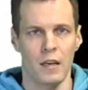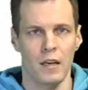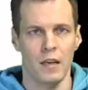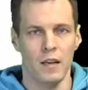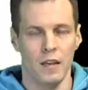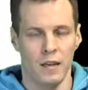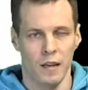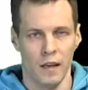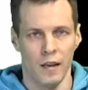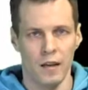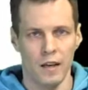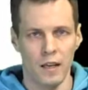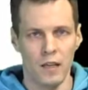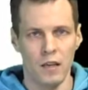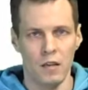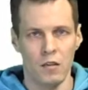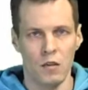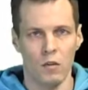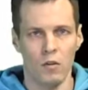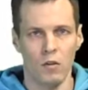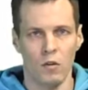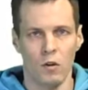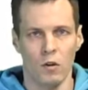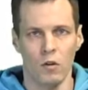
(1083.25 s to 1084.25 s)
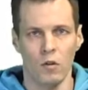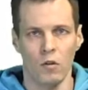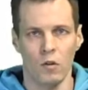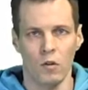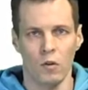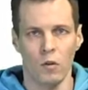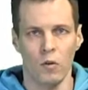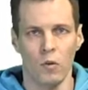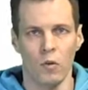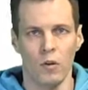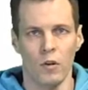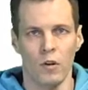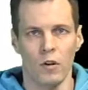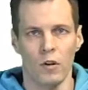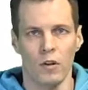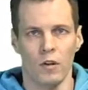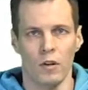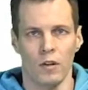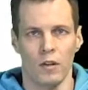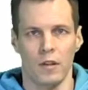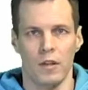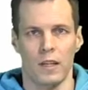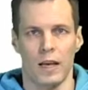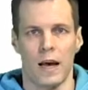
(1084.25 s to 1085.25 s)
and did not conclude
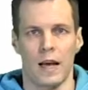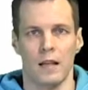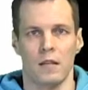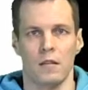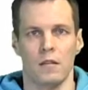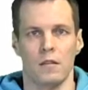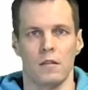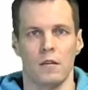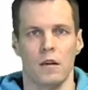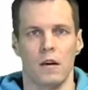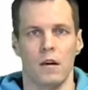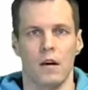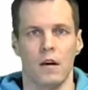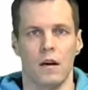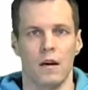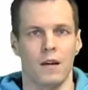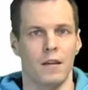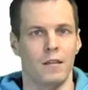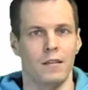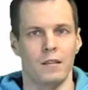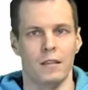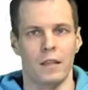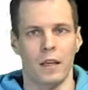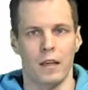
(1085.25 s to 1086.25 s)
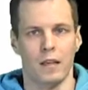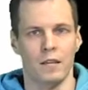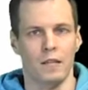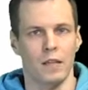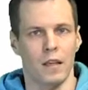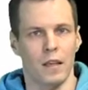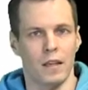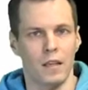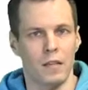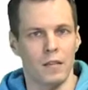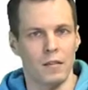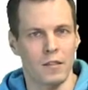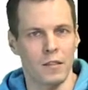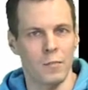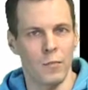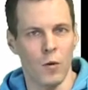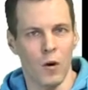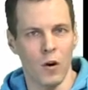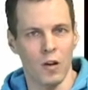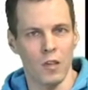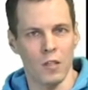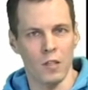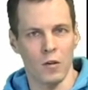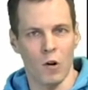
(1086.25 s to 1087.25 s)
that the
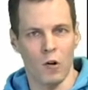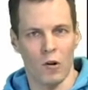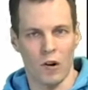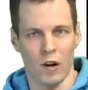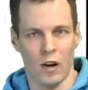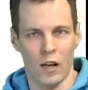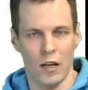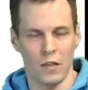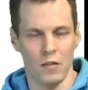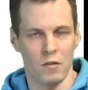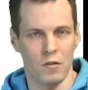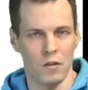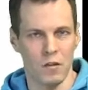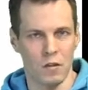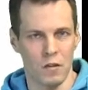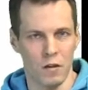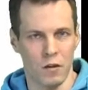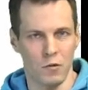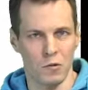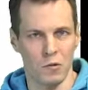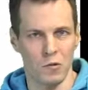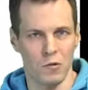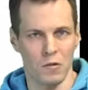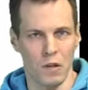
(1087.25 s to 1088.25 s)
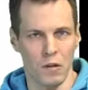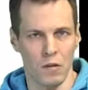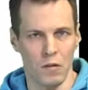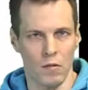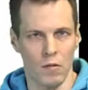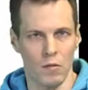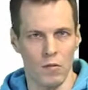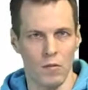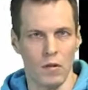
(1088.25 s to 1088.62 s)
smallest correlation is close to zero.